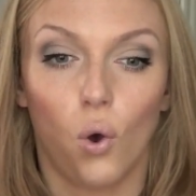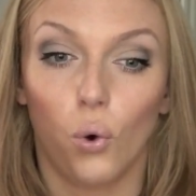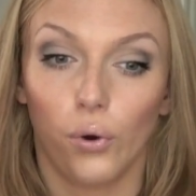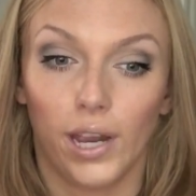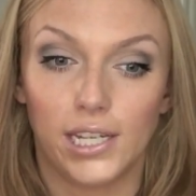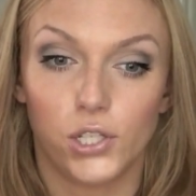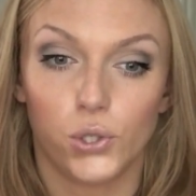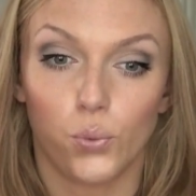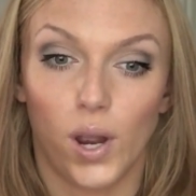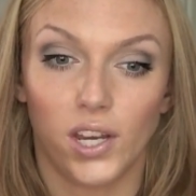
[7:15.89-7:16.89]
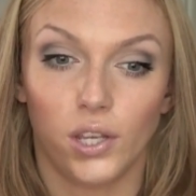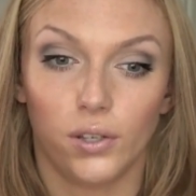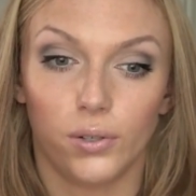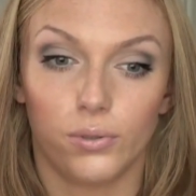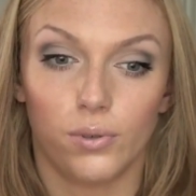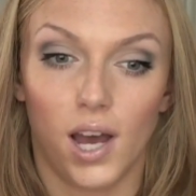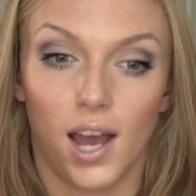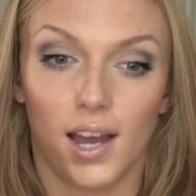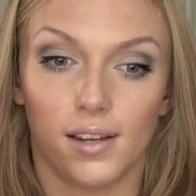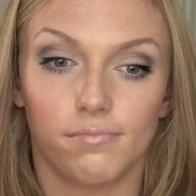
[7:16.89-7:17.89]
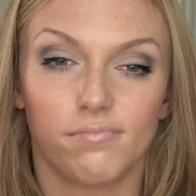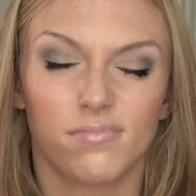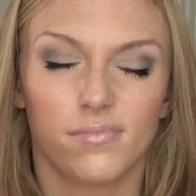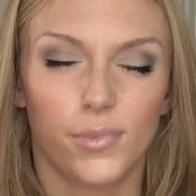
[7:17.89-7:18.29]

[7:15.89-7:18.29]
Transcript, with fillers: orange when you um,